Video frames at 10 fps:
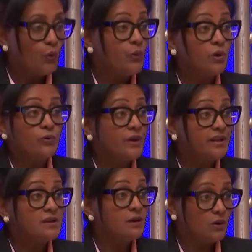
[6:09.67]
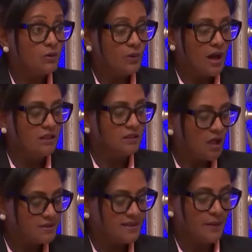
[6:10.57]
We already know a
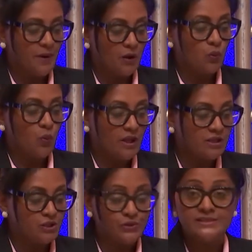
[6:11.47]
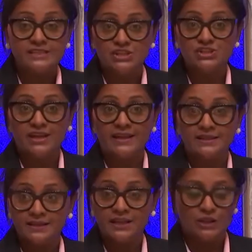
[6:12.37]
lot about what good teaching and
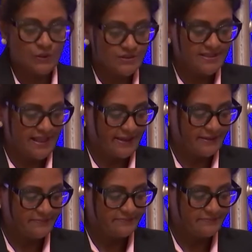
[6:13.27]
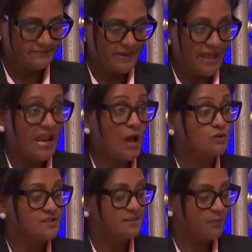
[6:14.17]
learning looks like and how
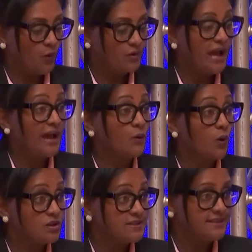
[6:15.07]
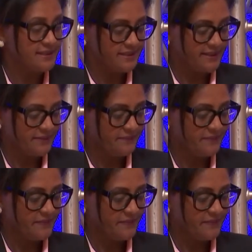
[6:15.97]
to support high-quality learning.